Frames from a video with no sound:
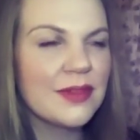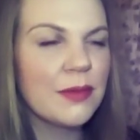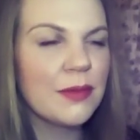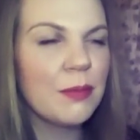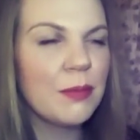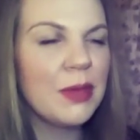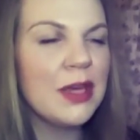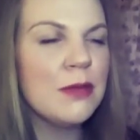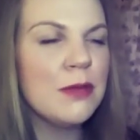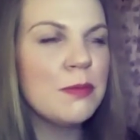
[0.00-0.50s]

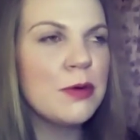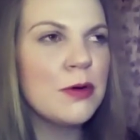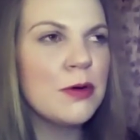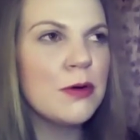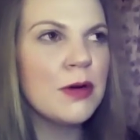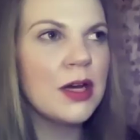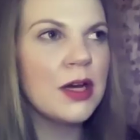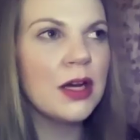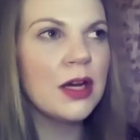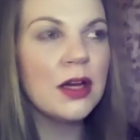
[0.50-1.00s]

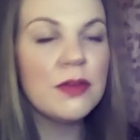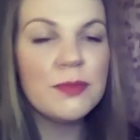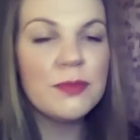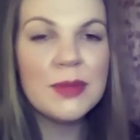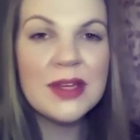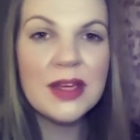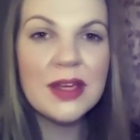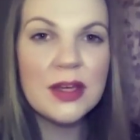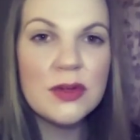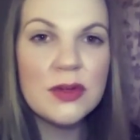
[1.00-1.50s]
people, and I've
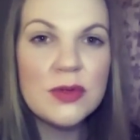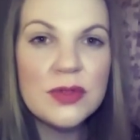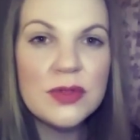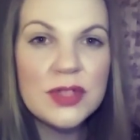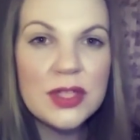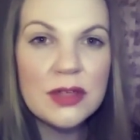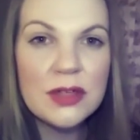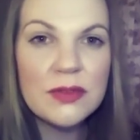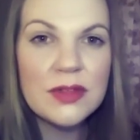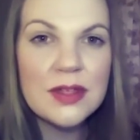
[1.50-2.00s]
been
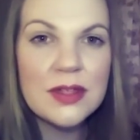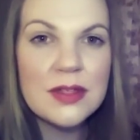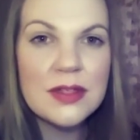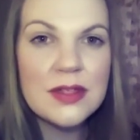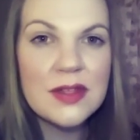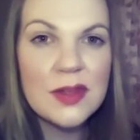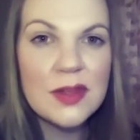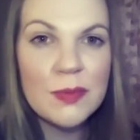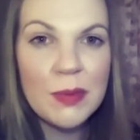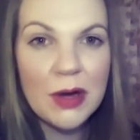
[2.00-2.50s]
guilty of this
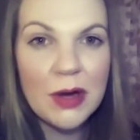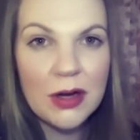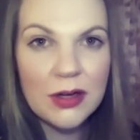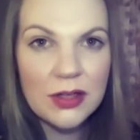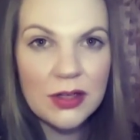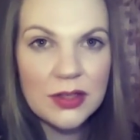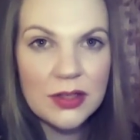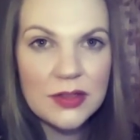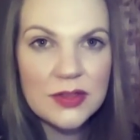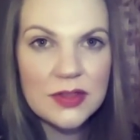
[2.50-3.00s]
in the
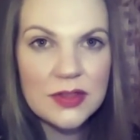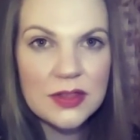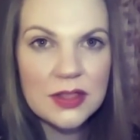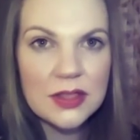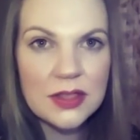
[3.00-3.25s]
past,